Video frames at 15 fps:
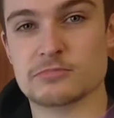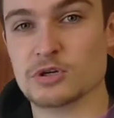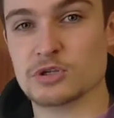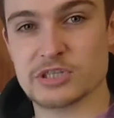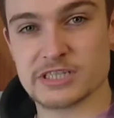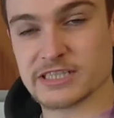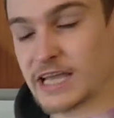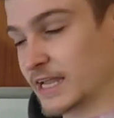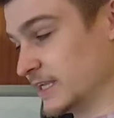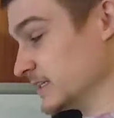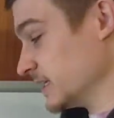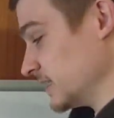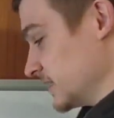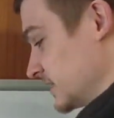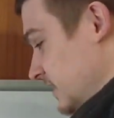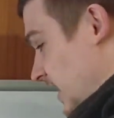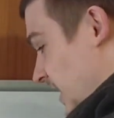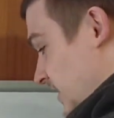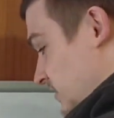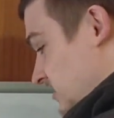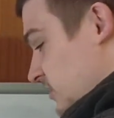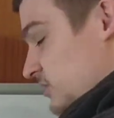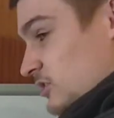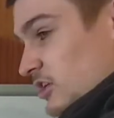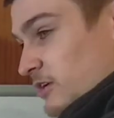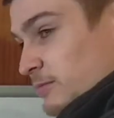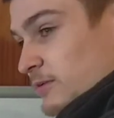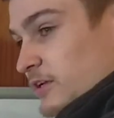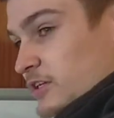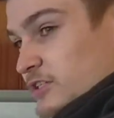understand is that the size of the
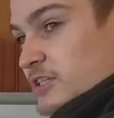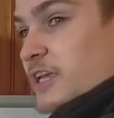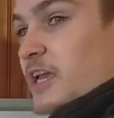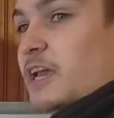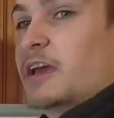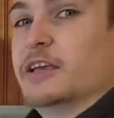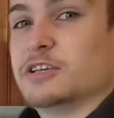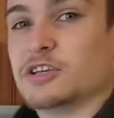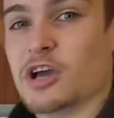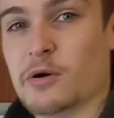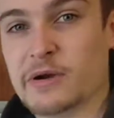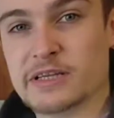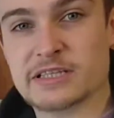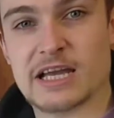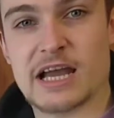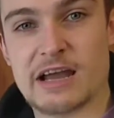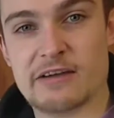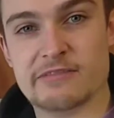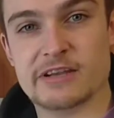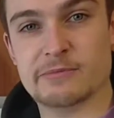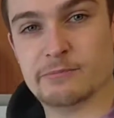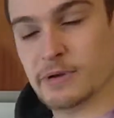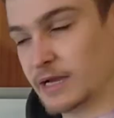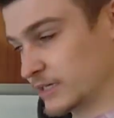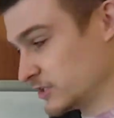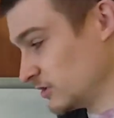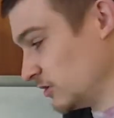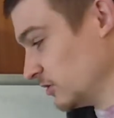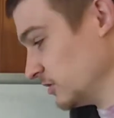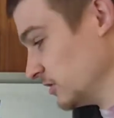surplus is going to have an
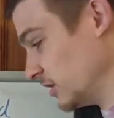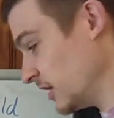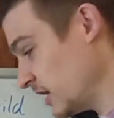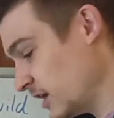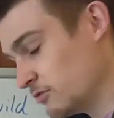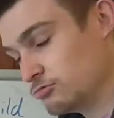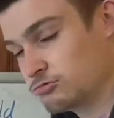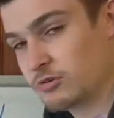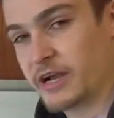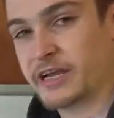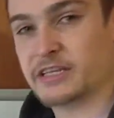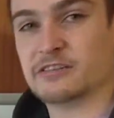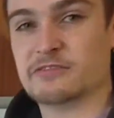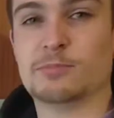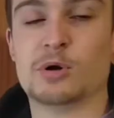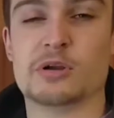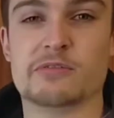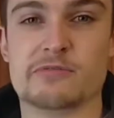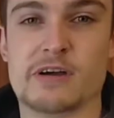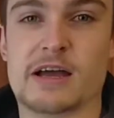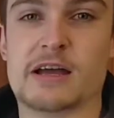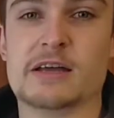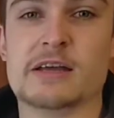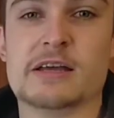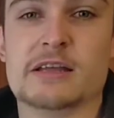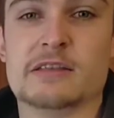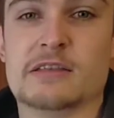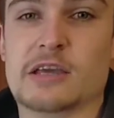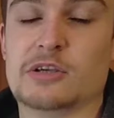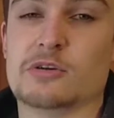impact on the rate of body fat
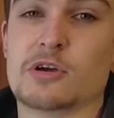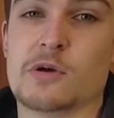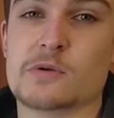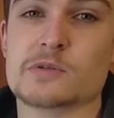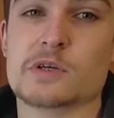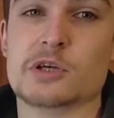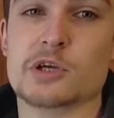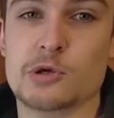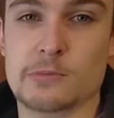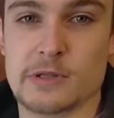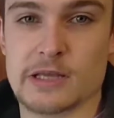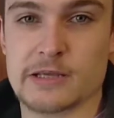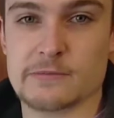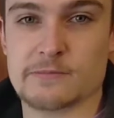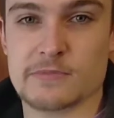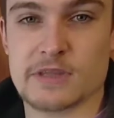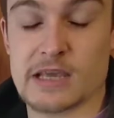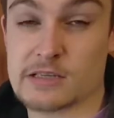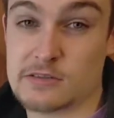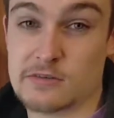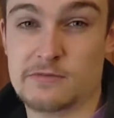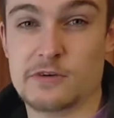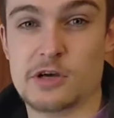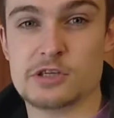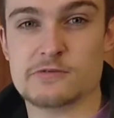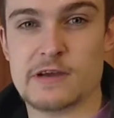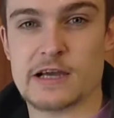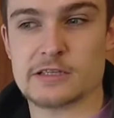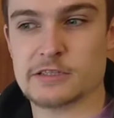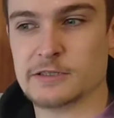that you're going to accumulate. That's the first
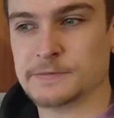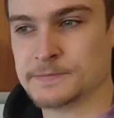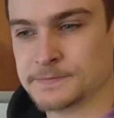factor.